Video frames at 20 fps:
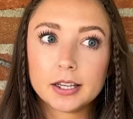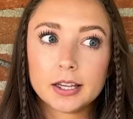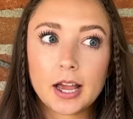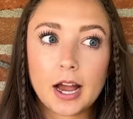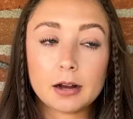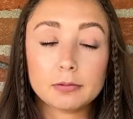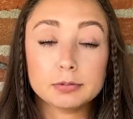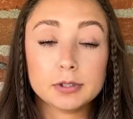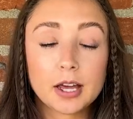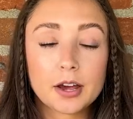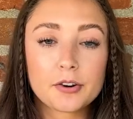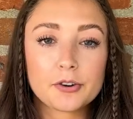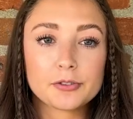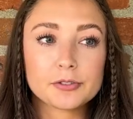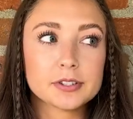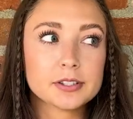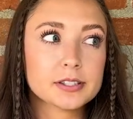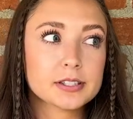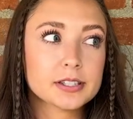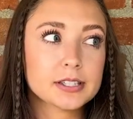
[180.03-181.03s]
y
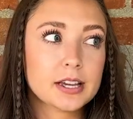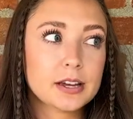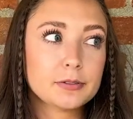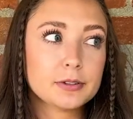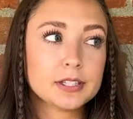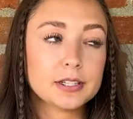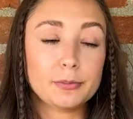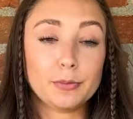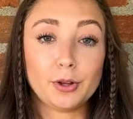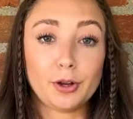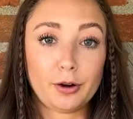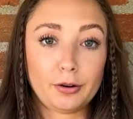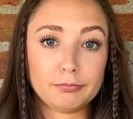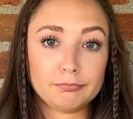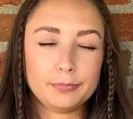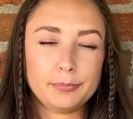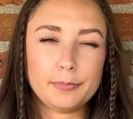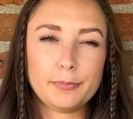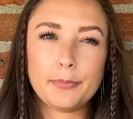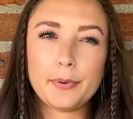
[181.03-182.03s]
hablaron sound similar,
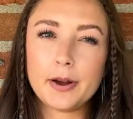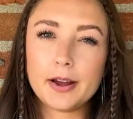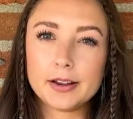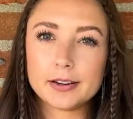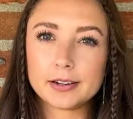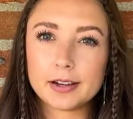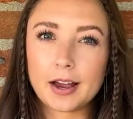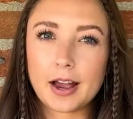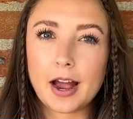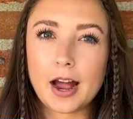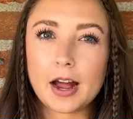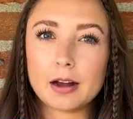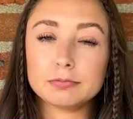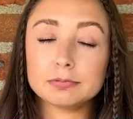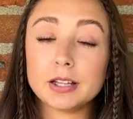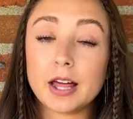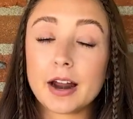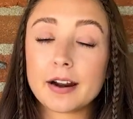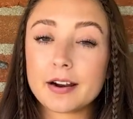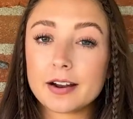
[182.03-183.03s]
but
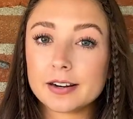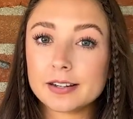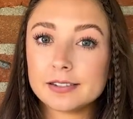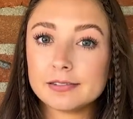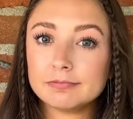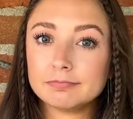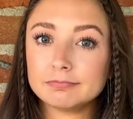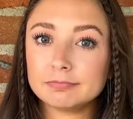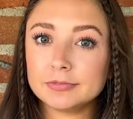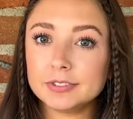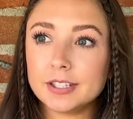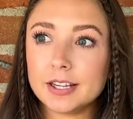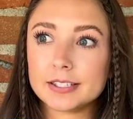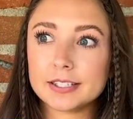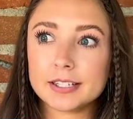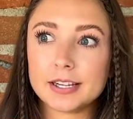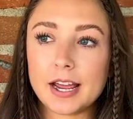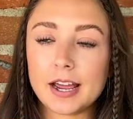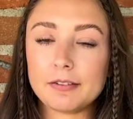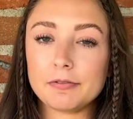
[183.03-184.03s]
hablarán
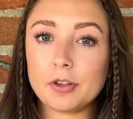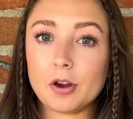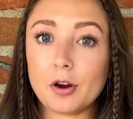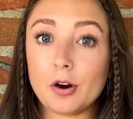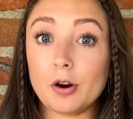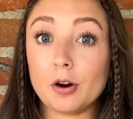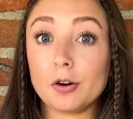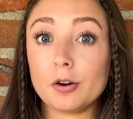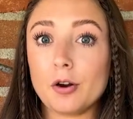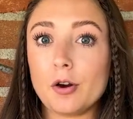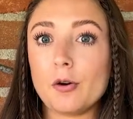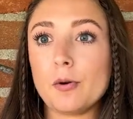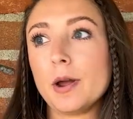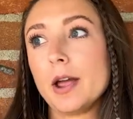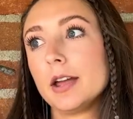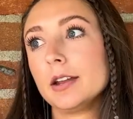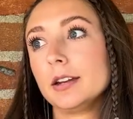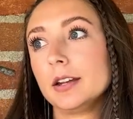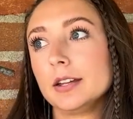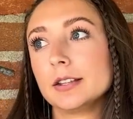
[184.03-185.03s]
doesn't have the
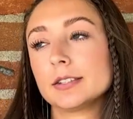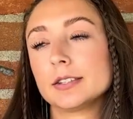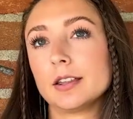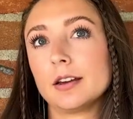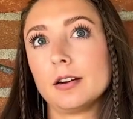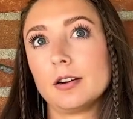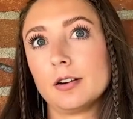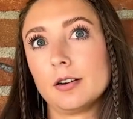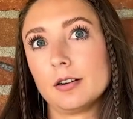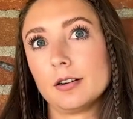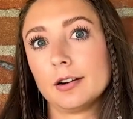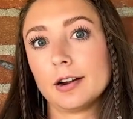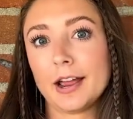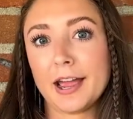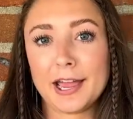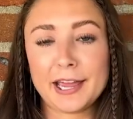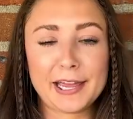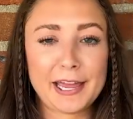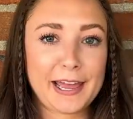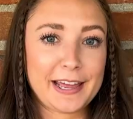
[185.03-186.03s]
R-O-N, it's the
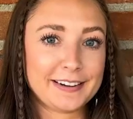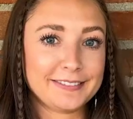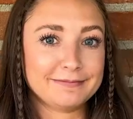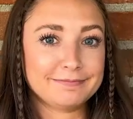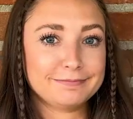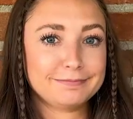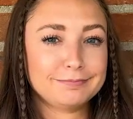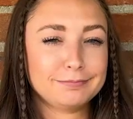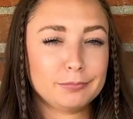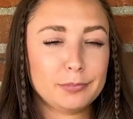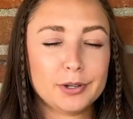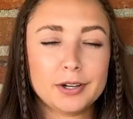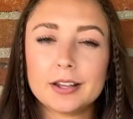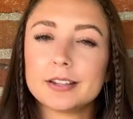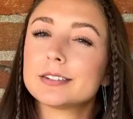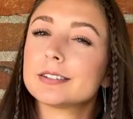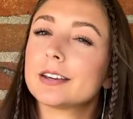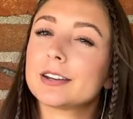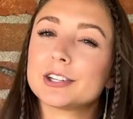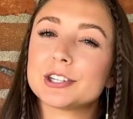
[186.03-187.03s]
R-A-N.
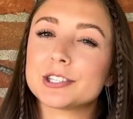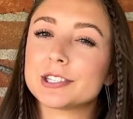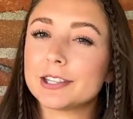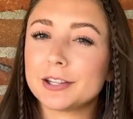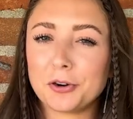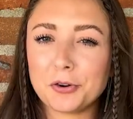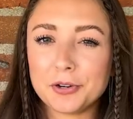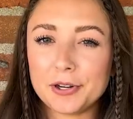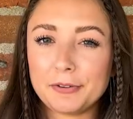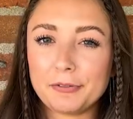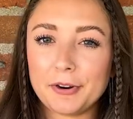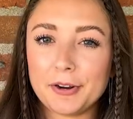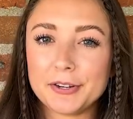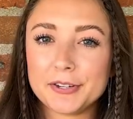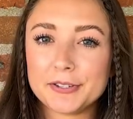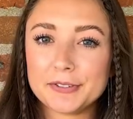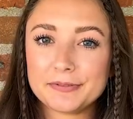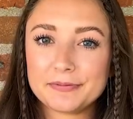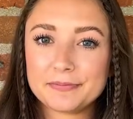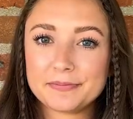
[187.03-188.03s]
Pronunciation's a little different.